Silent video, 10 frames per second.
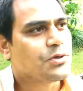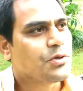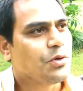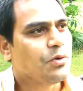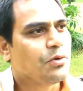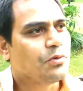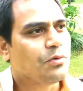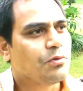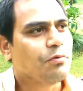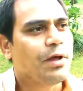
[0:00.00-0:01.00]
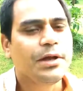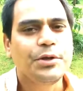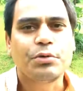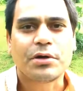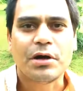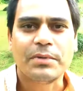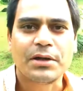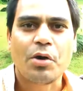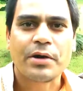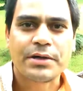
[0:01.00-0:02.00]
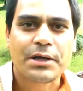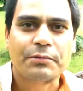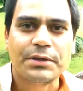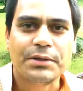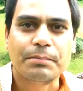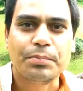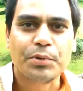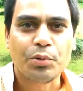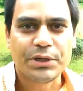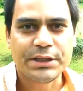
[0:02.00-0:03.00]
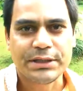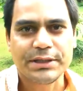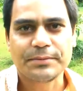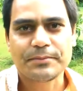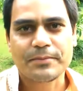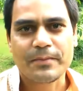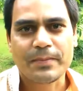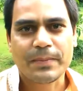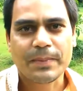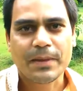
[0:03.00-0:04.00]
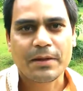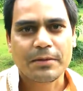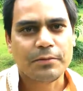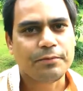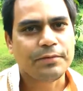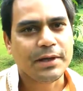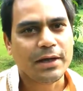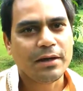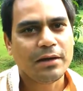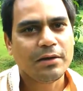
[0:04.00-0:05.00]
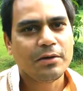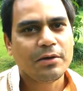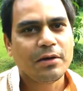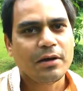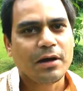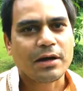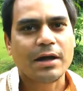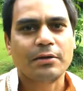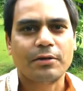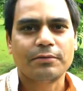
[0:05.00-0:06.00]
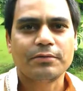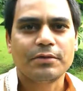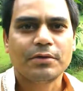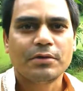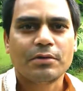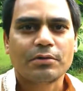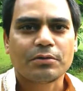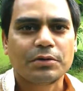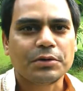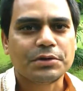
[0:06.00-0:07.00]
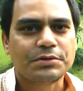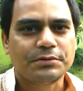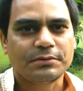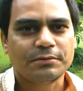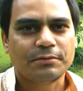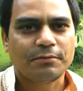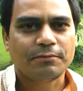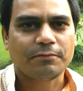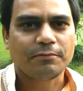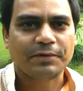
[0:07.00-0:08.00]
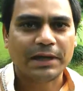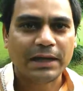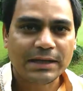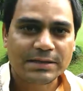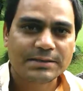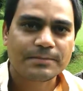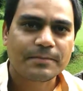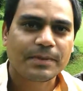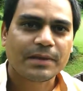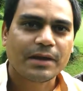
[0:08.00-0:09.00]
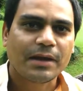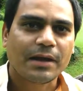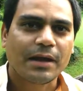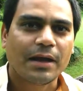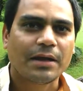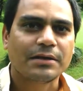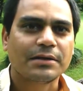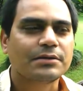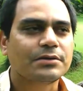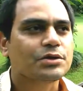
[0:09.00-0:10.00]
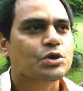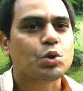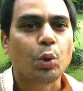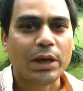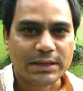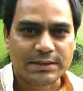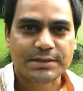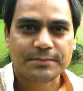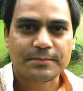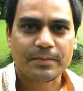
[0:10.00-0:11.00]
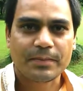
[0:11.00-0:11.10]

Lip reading: So when you come in contact with the purity, you feel a kind of good feelings and solace.